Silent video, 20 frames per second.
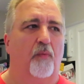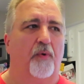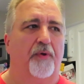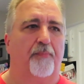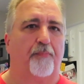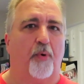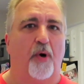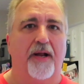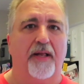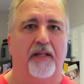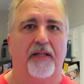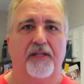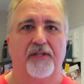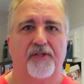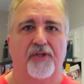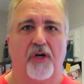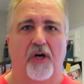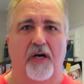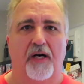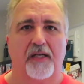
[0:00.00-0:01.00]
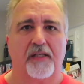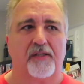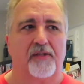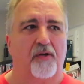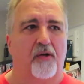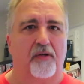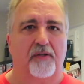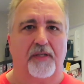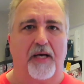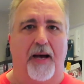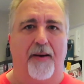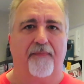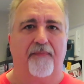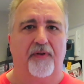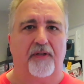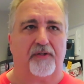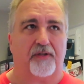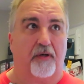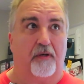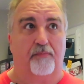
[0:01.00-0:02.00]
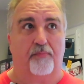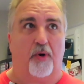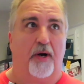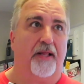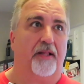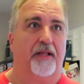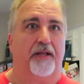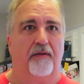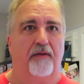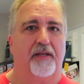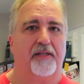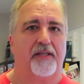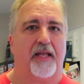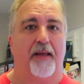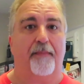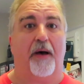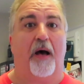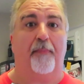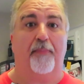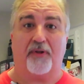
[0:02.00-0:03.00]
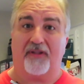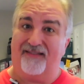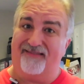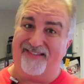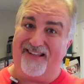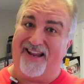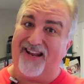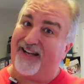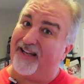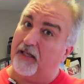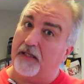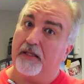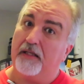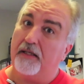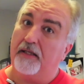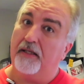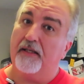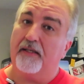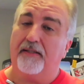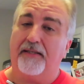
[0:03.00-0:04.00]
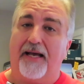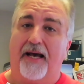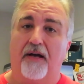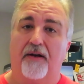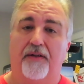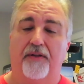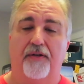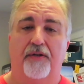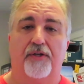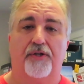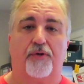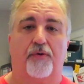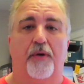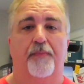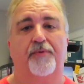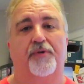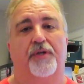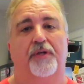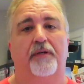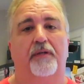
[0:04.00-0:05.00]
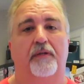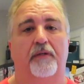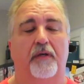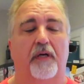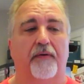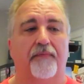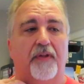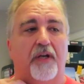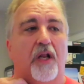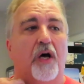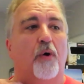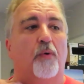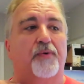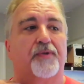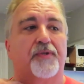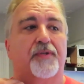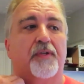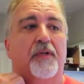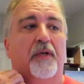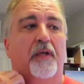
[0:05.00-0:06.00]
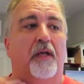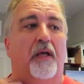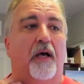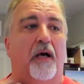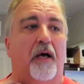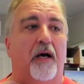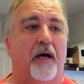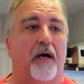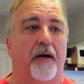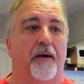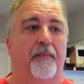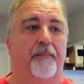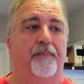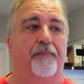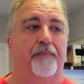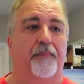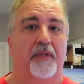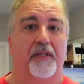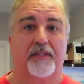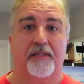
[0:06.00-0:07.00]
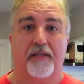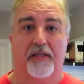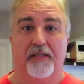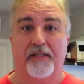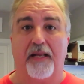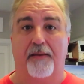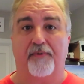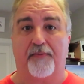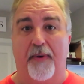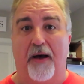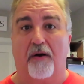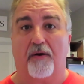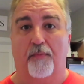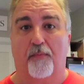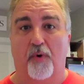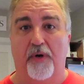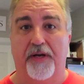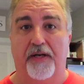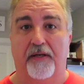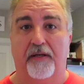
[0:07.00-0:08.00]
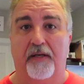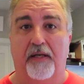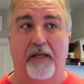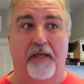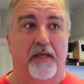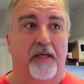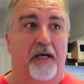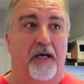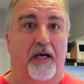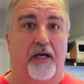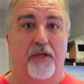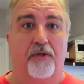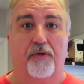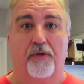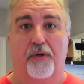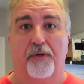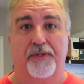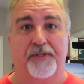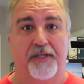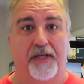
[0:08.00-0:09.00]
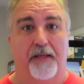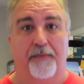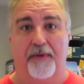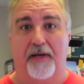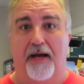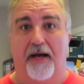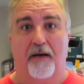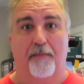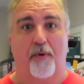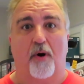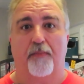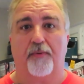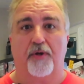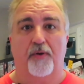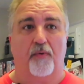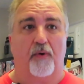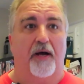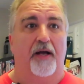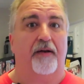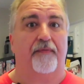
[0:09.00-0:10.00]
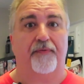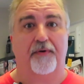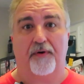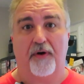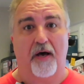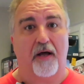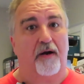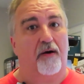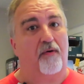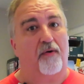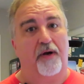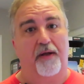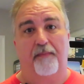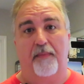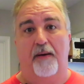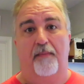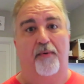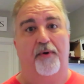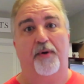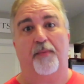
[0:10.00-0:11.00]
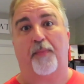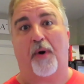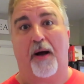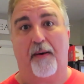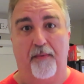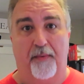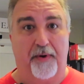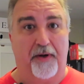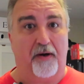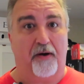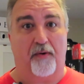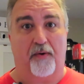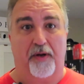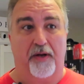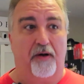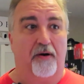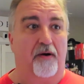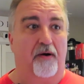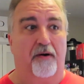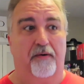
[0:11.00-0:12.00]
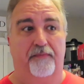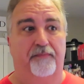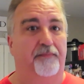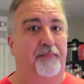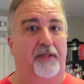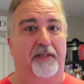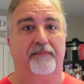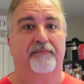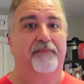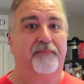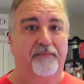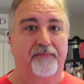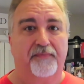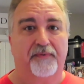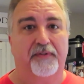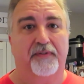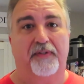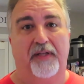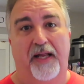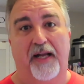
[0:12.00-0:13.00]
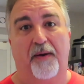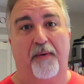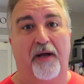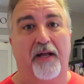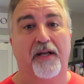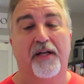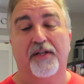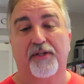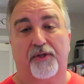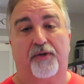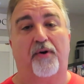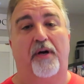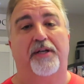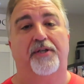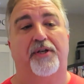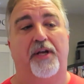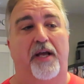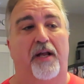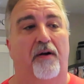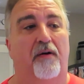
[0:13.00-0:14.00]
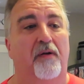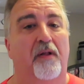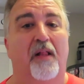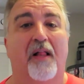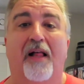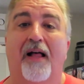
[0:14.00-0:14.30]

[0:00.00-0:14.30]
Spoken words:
with praline sauce on top of it. It's called praline glazed ham. I'll put the link down in the description of the notes. His name's Malcom. You can go to see him at How to Barbecue Right. If you're not already a member, you probably already are. But anyway, it's a great channel.